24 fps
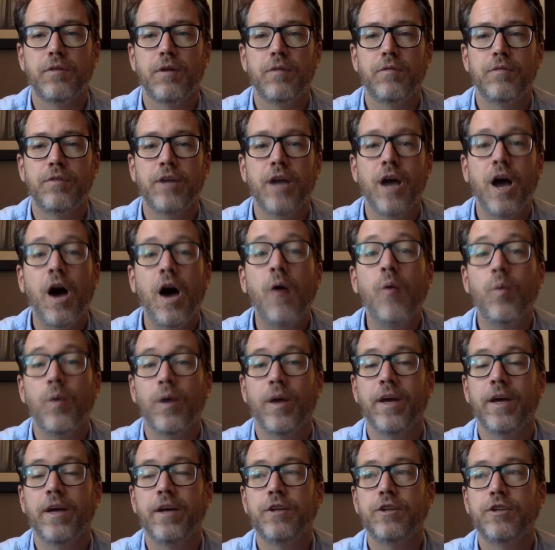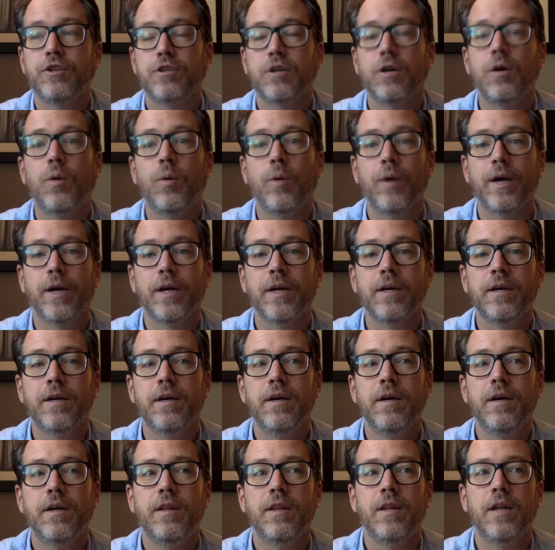of Yahweh showing
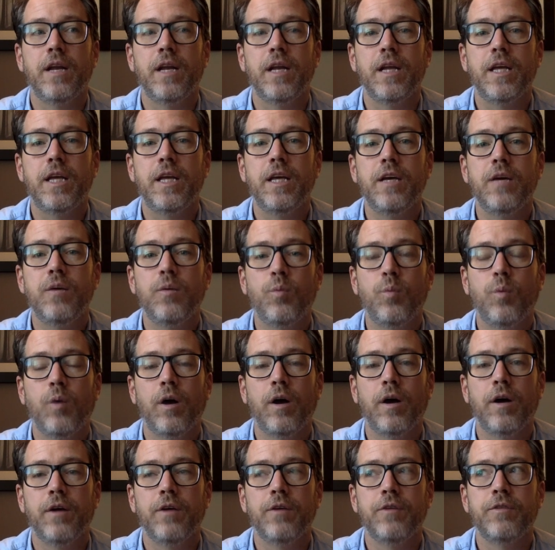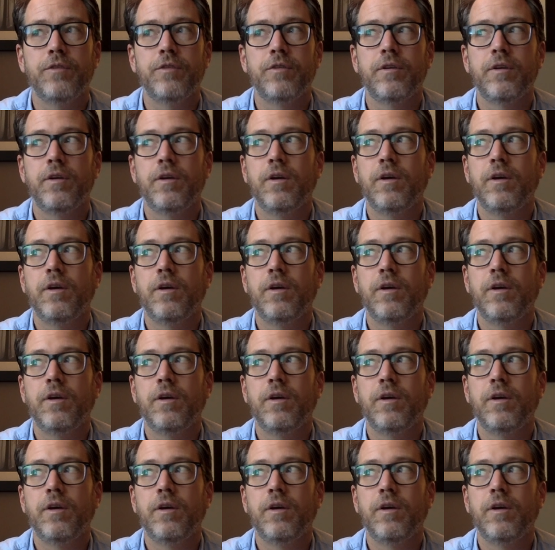that he was